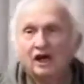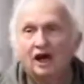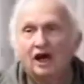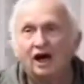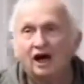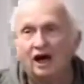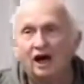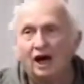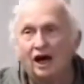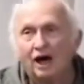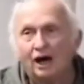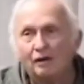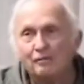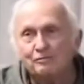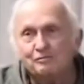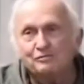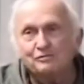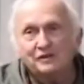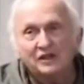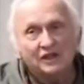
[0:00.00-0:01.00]

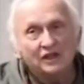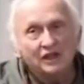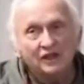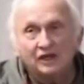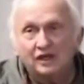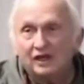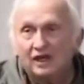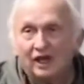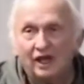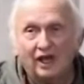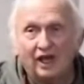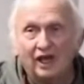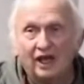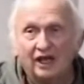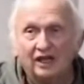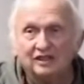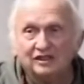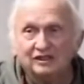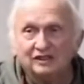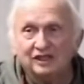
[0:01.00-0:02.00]
Um,
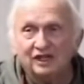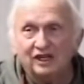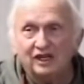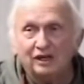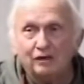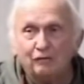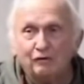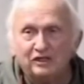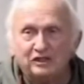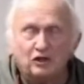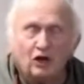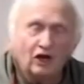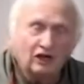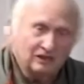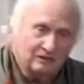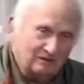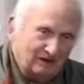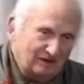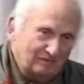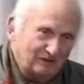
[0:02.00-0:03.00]
and he, we
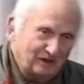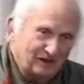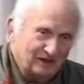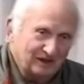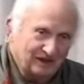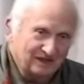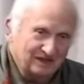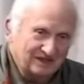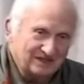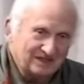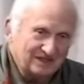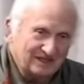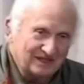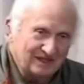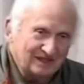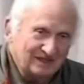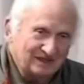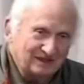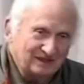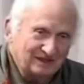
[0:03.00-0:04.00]
talked about markets and,